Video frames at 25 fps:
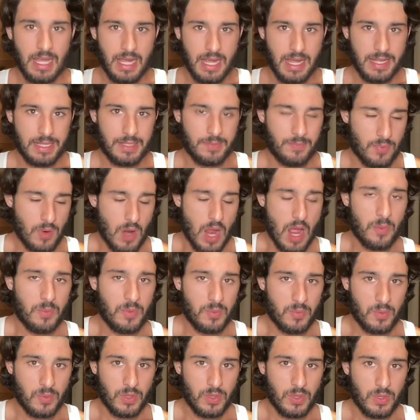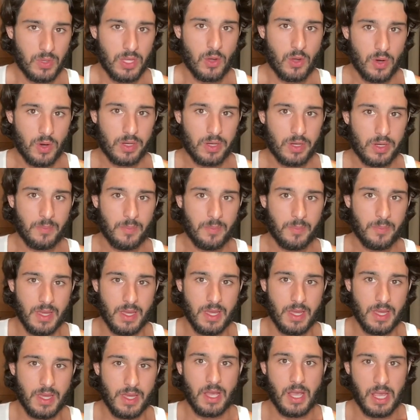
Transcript: It's probably going to be